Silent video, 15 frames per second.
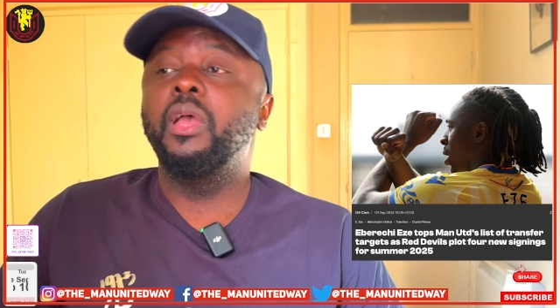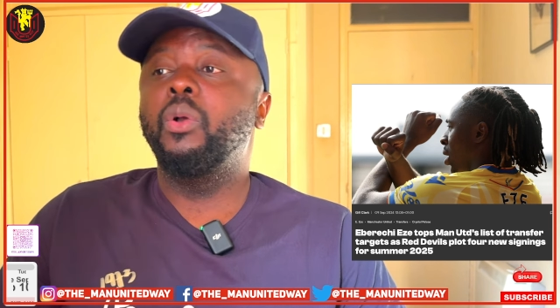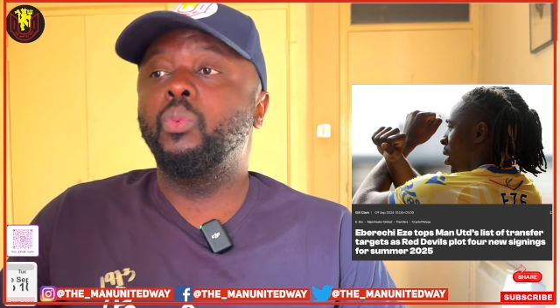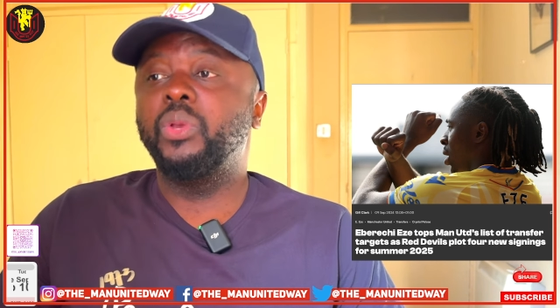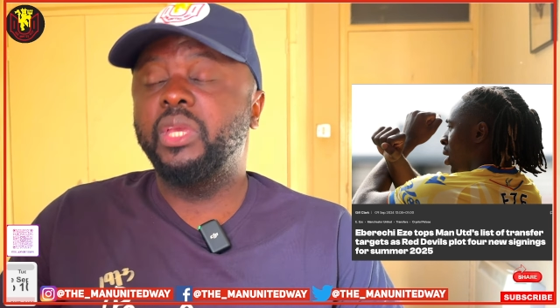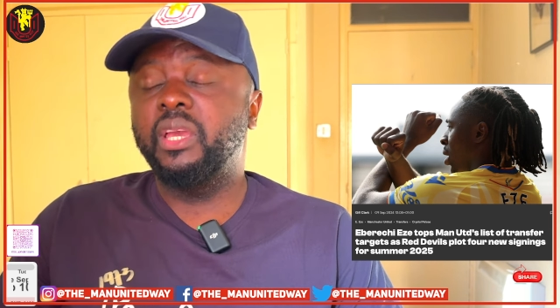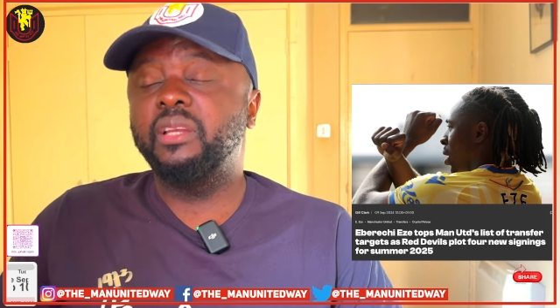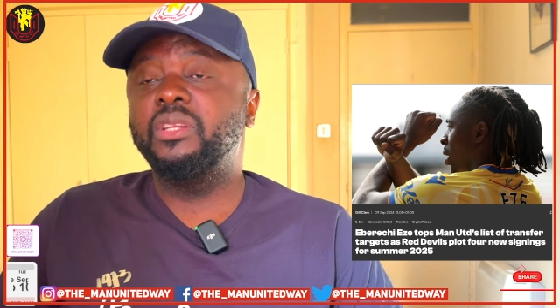We
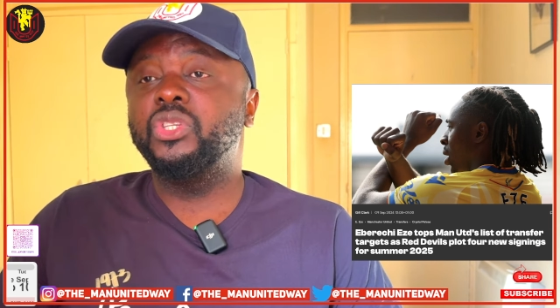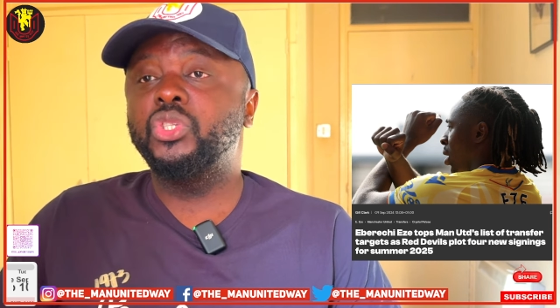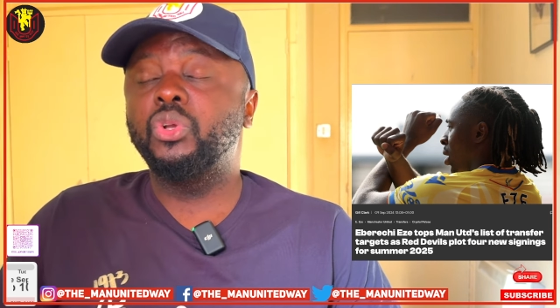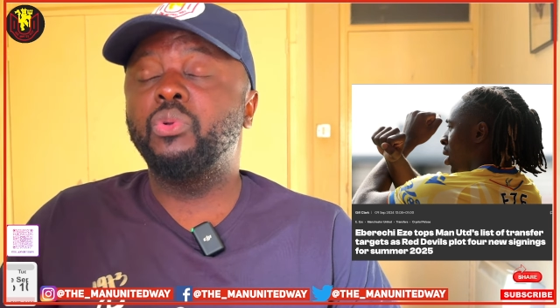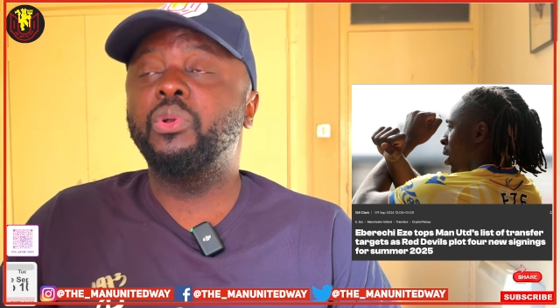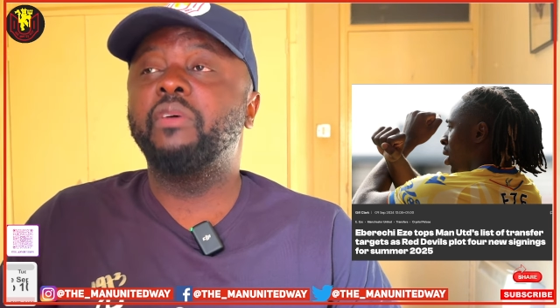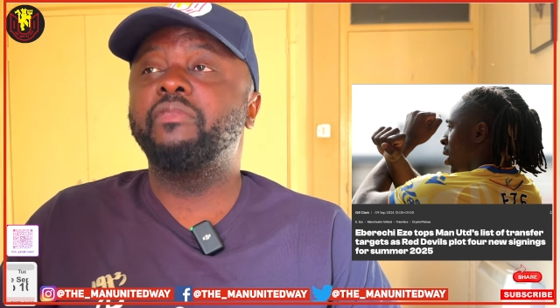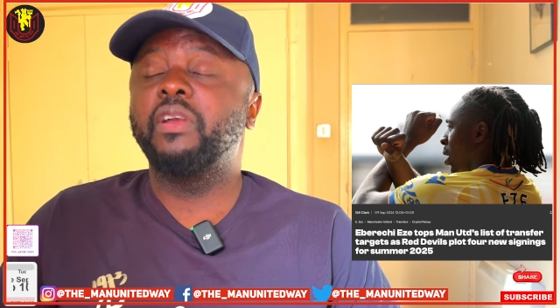get this
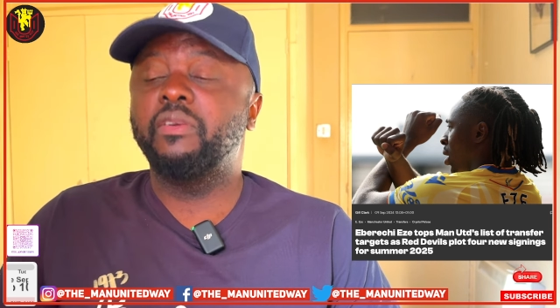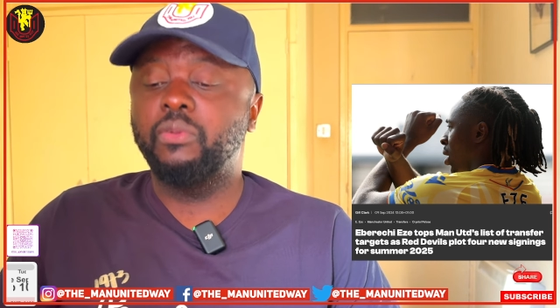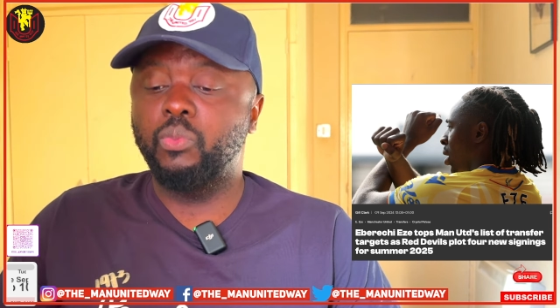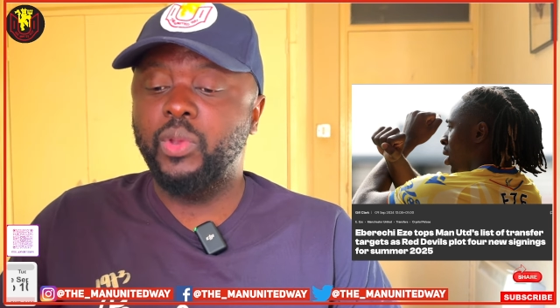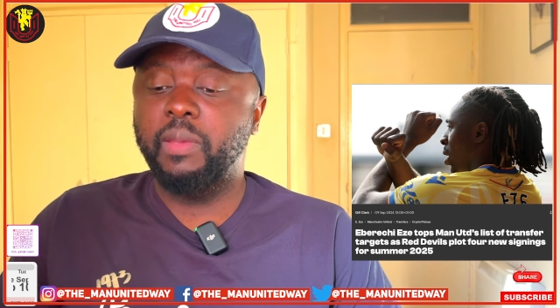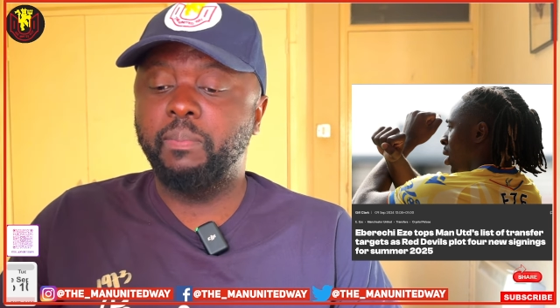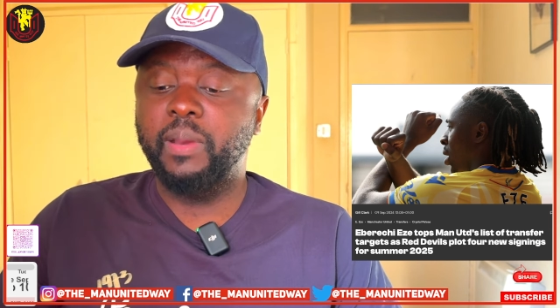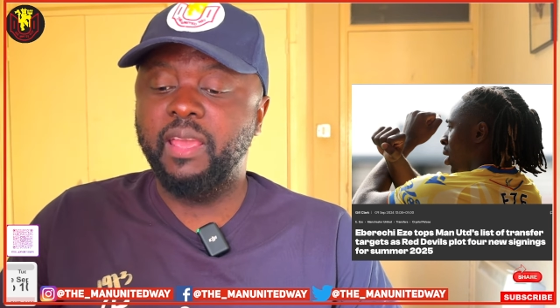story of
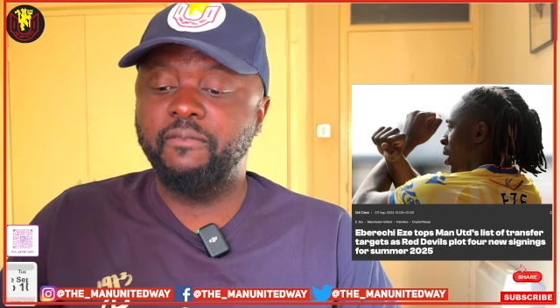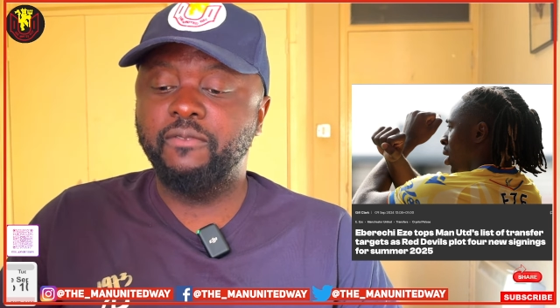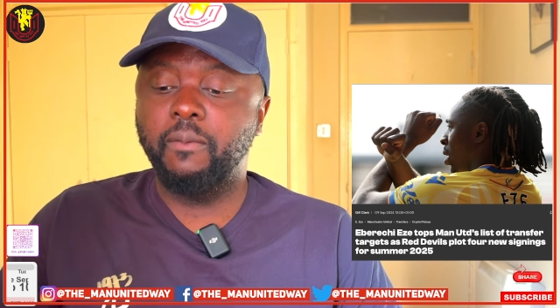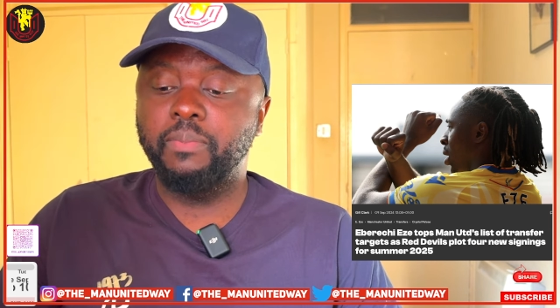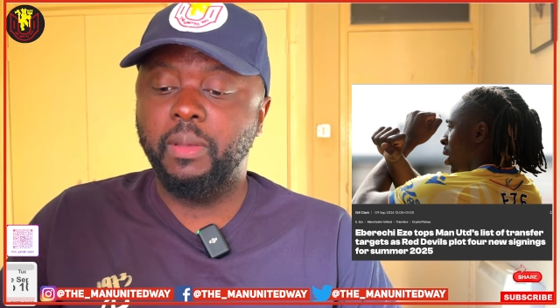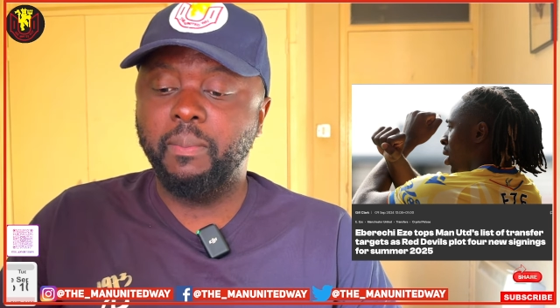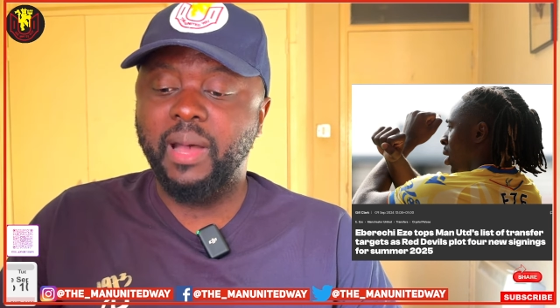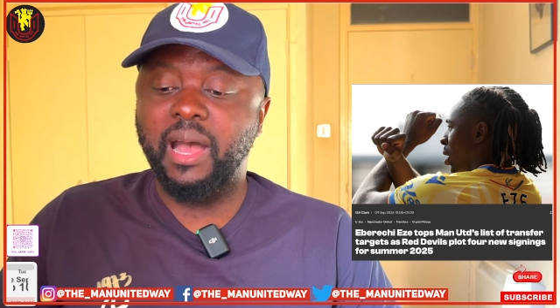we playing from
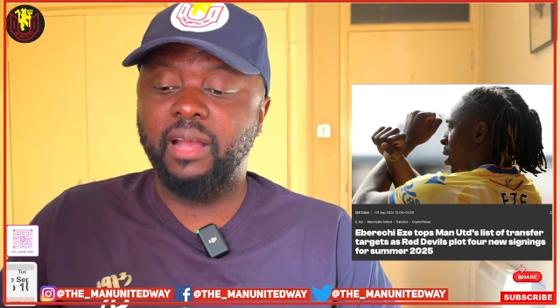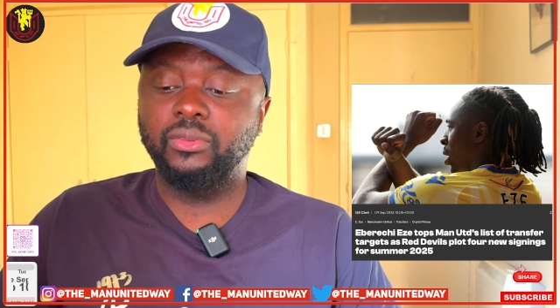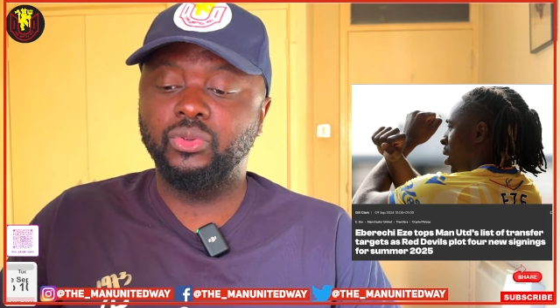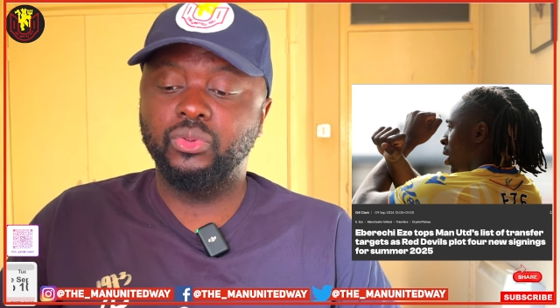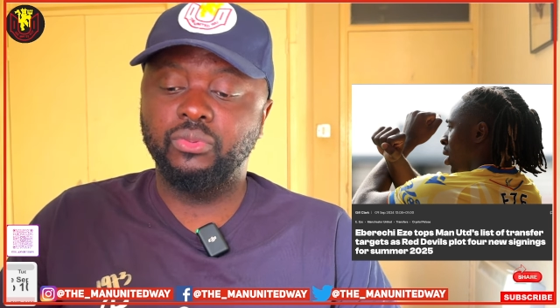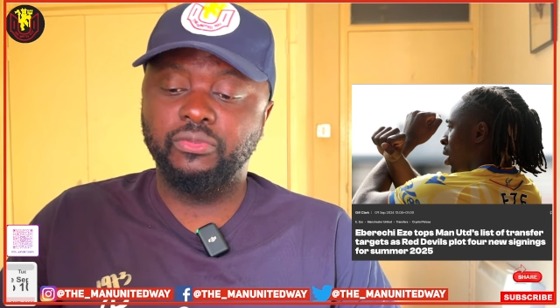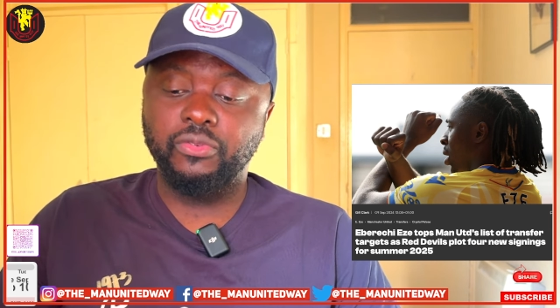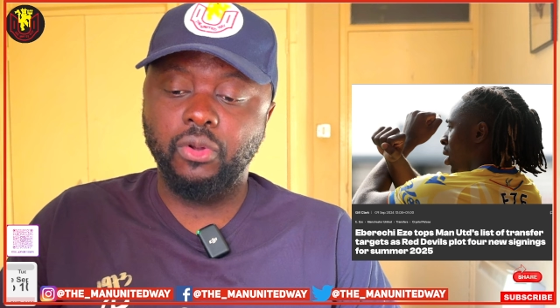the back to
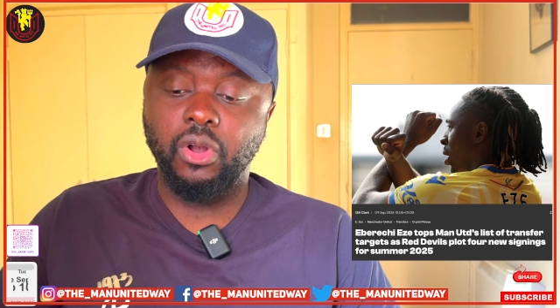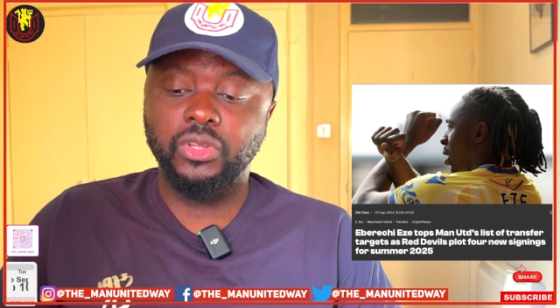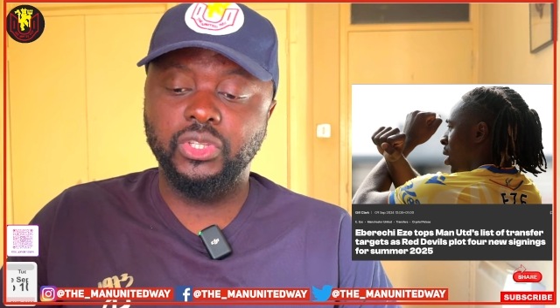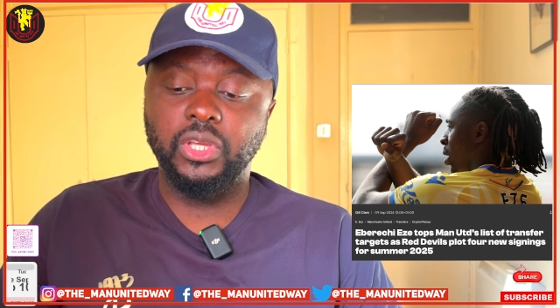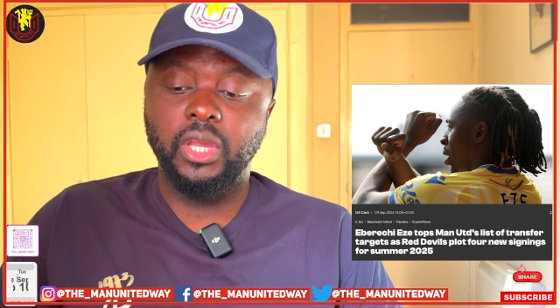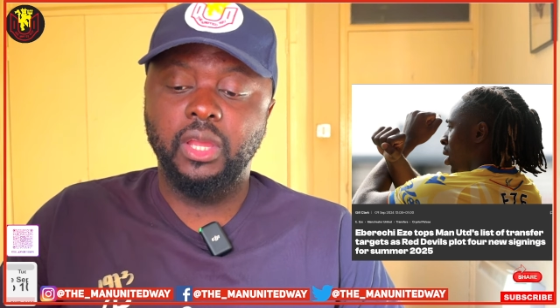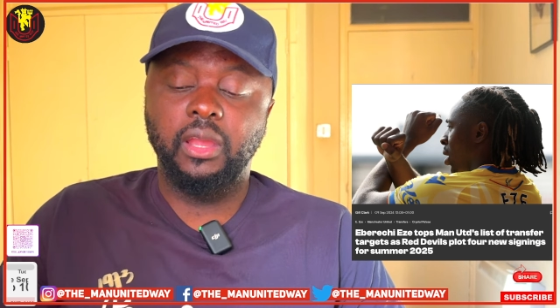the front,